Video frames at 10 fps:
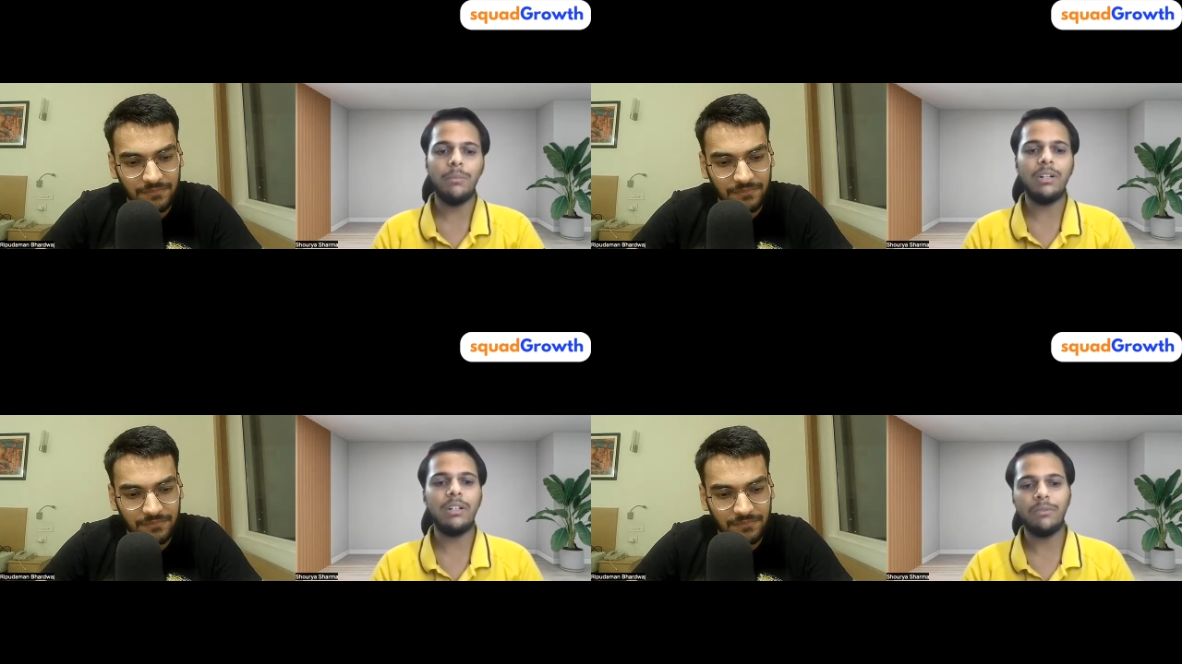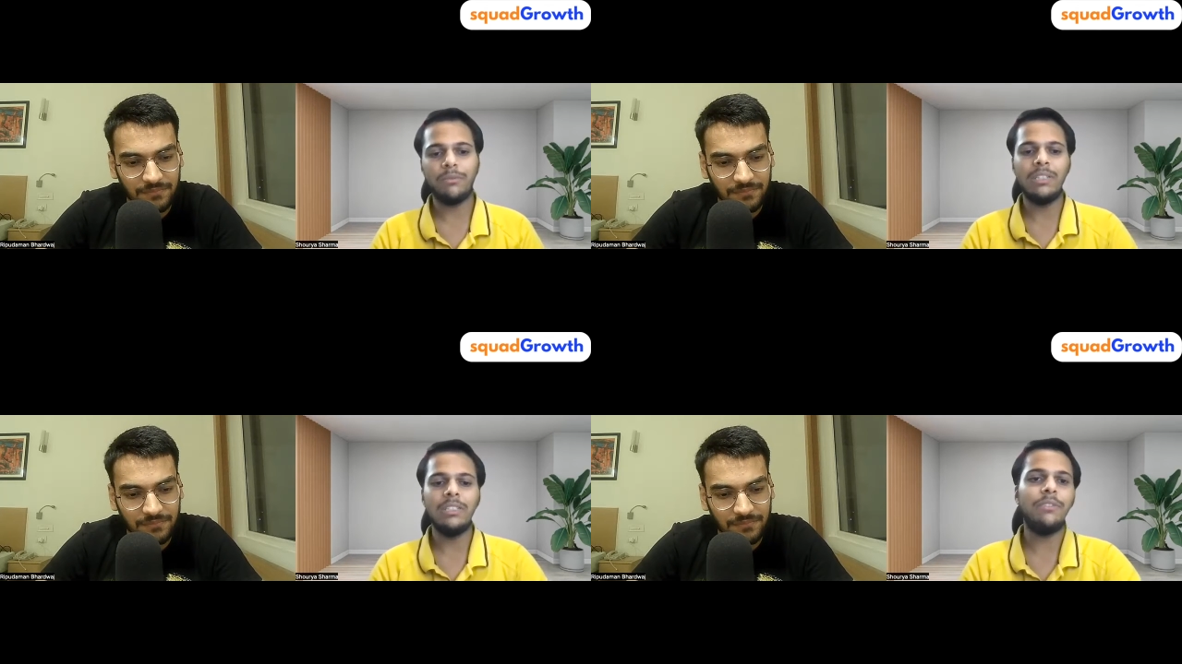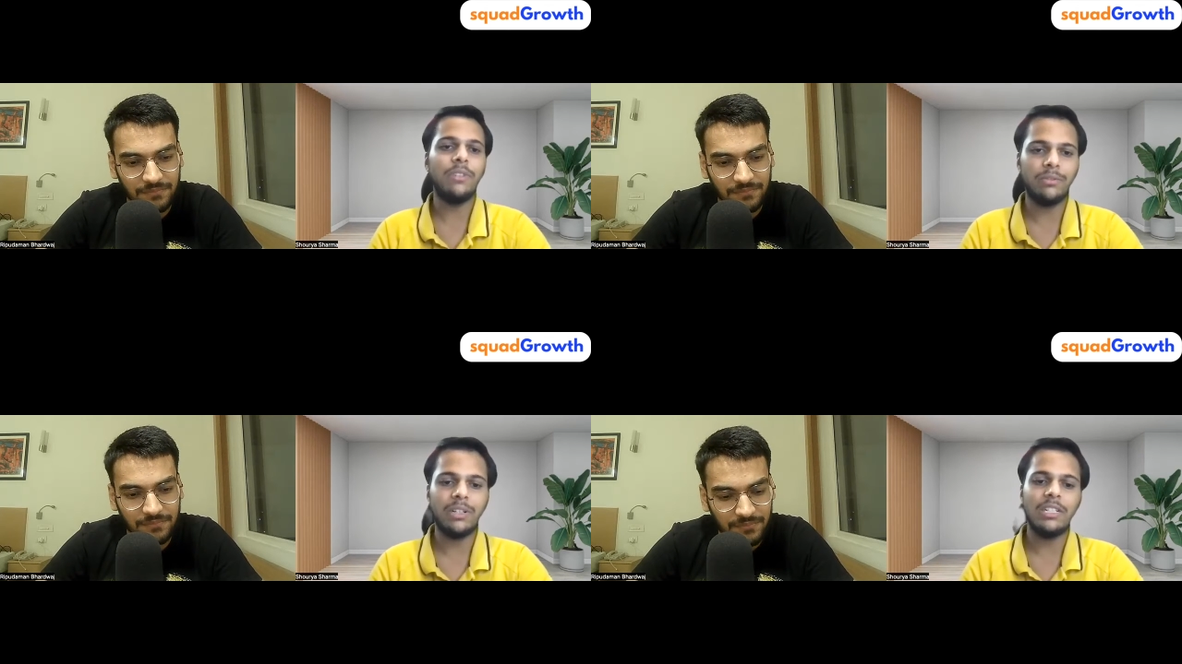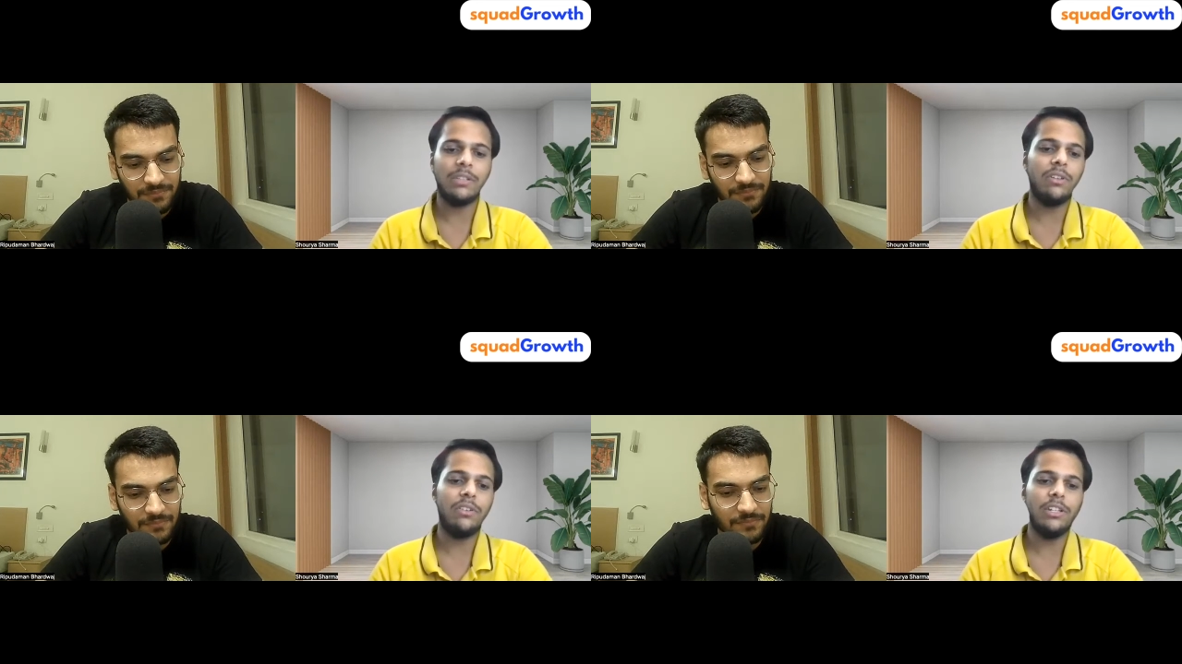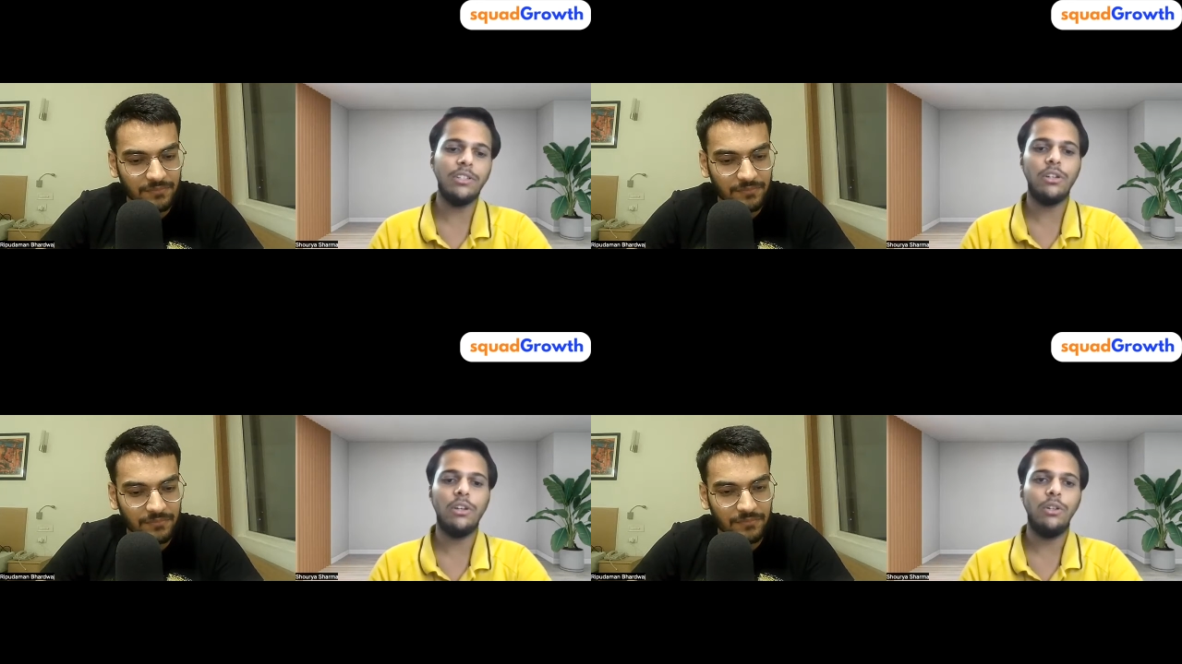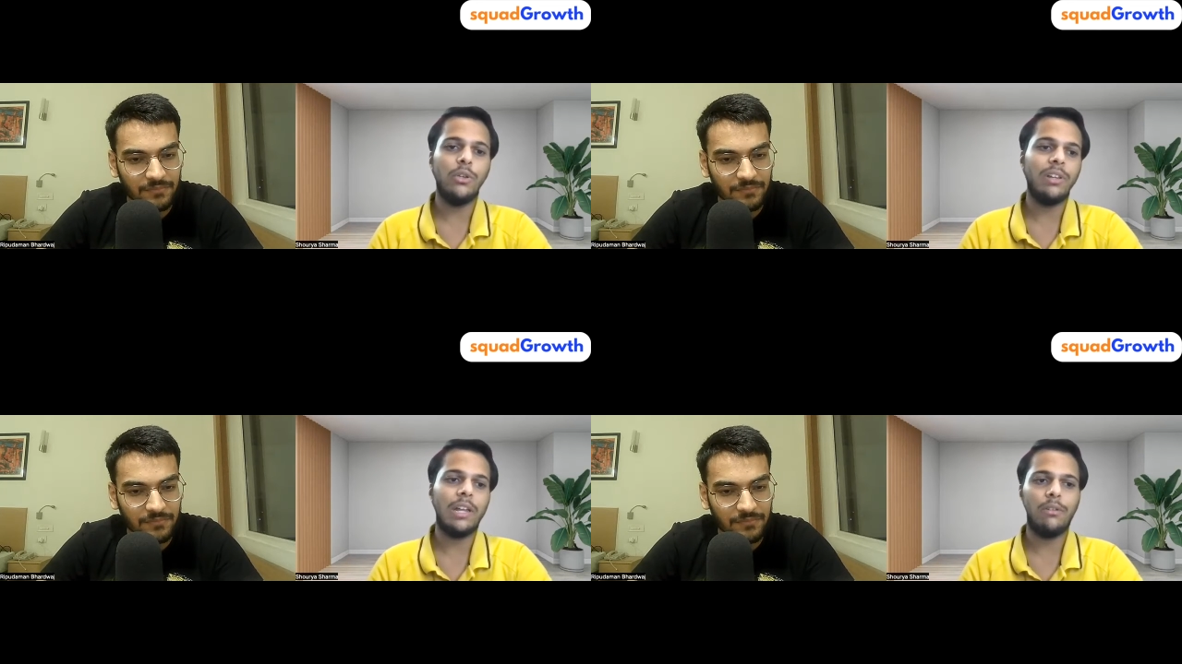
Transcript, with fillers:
Speaker 1: But once it will once it will reach, you will